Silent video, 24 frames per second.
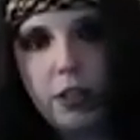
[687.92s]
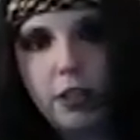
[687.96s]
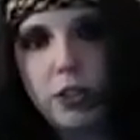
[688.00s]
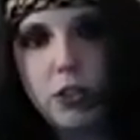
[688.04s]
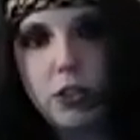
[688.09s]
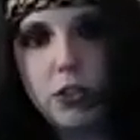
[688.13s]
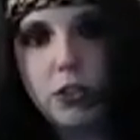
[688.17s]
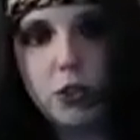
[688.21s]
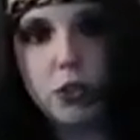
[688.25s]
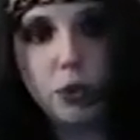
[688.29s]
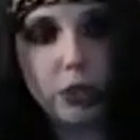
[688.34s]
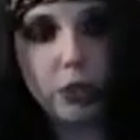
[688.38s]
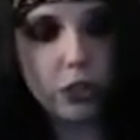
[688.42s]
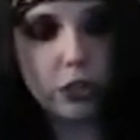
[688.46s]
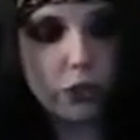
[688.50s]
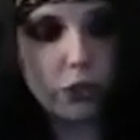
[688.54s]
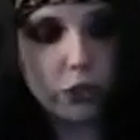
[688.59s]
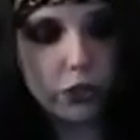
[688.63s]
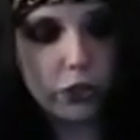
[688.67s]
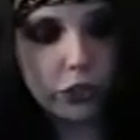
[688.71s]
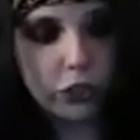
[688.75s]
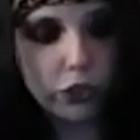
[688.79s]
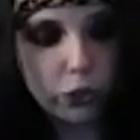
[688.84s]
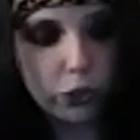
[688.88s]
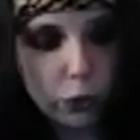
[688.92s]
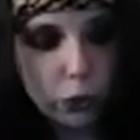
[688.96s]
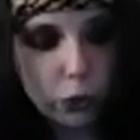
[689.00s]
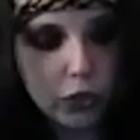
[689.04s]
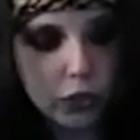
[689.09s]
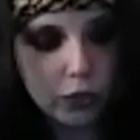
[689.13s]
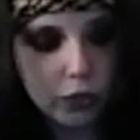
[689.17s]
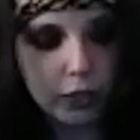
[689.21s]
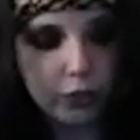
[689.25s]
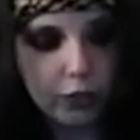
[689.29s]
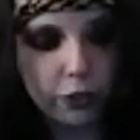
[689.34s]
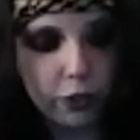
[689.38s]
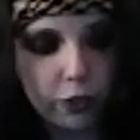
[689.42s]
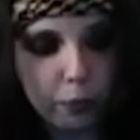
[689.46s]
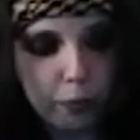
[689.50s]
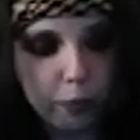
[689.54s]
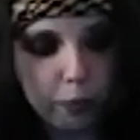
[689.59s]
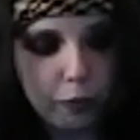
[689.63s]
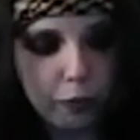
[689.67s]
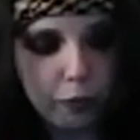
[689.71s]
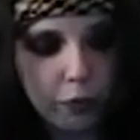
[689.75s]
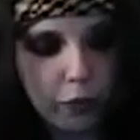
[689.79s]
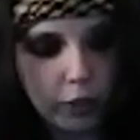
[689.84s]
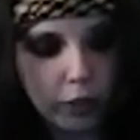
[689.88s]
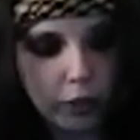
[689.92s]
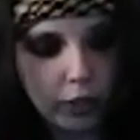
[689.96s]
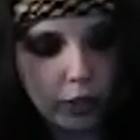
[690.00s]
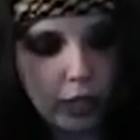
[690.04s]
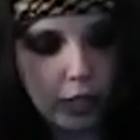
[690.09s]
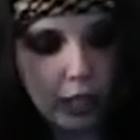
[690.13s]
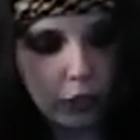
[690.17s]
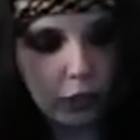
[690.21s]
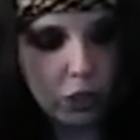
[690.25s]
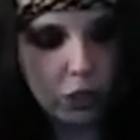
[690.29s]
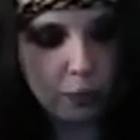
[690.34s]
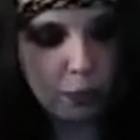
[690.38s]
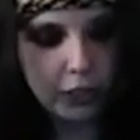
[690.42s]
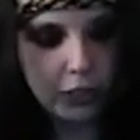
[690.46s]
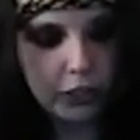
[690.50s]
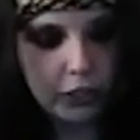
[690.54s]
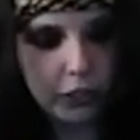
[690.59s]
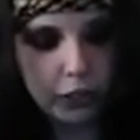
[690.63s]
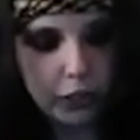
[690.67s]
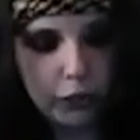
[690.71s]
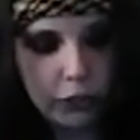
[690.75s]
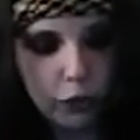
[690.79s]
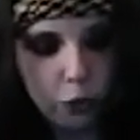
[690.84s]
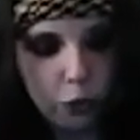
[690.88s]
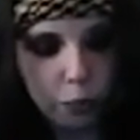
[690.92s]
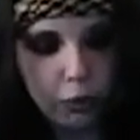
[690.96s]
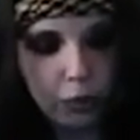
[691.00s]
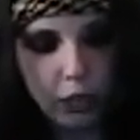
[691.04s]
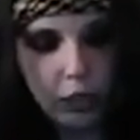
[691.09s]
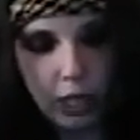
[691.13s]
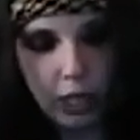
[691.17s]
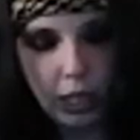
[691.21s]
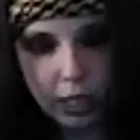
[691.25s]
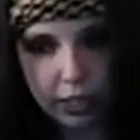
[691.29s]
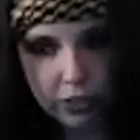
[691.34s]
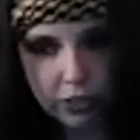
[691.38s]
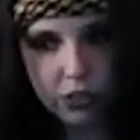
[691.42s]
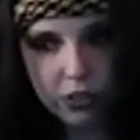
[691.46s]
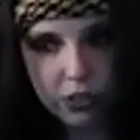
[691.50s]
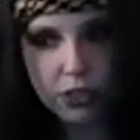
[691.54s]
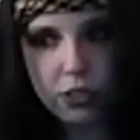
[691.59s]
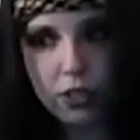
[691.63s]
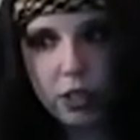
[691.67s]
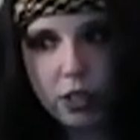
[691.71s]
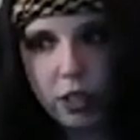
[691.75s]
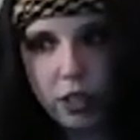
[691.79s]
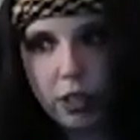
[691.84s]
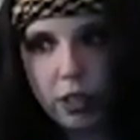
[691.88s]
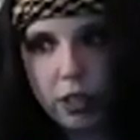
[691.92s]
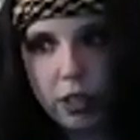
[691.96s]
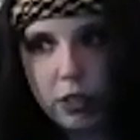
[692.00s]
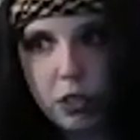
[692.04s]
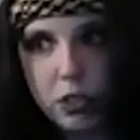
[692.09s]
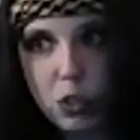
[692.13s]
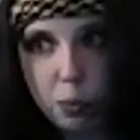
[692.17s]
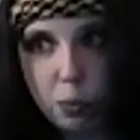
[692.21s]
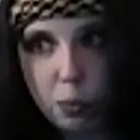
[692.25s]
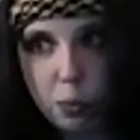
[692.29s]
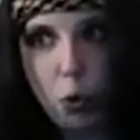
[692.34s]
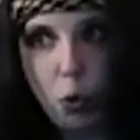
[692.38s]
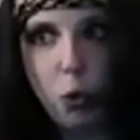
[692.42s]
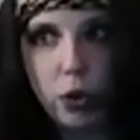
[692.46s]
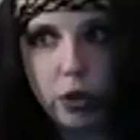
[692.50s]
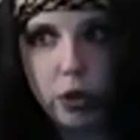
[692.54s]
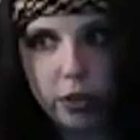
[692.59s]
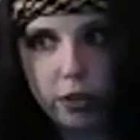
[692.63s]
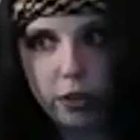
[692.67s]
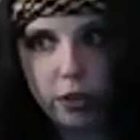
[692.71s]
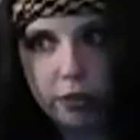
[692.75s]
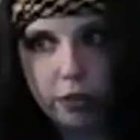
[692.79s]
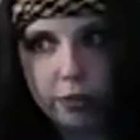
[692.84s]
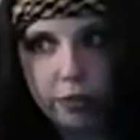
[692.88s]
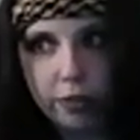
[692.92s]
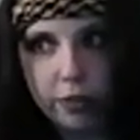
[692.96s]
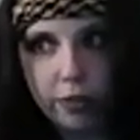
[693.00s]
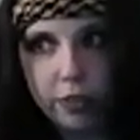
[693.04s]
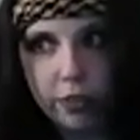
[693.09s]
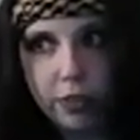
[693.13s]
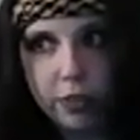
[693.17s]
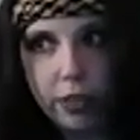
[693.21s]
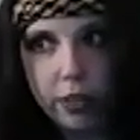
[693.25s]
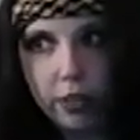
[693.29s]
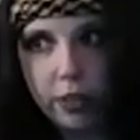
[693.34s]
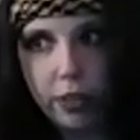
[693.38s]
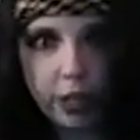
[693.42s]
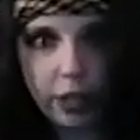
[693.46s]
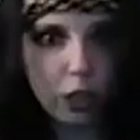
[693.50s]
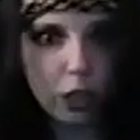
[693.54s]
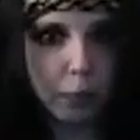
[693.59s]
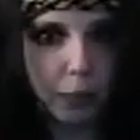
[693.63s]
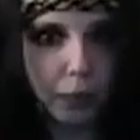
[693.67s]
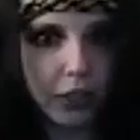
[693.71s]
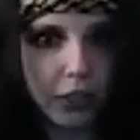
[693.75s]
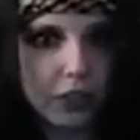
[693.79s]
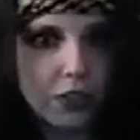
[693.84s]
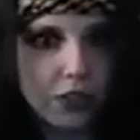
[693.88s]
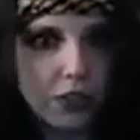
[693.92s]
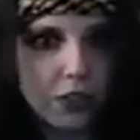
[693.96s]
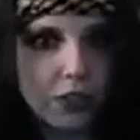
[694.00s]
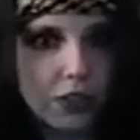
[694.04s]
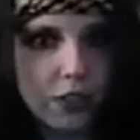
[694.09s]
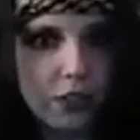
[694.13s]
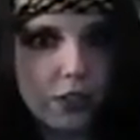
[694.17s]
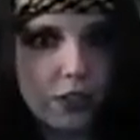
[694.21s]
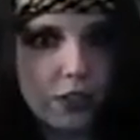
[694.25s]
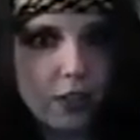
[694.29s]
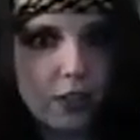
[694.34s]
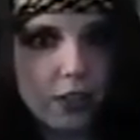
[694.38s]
So you can search exclusively for LGBTQ plus supportive therapists.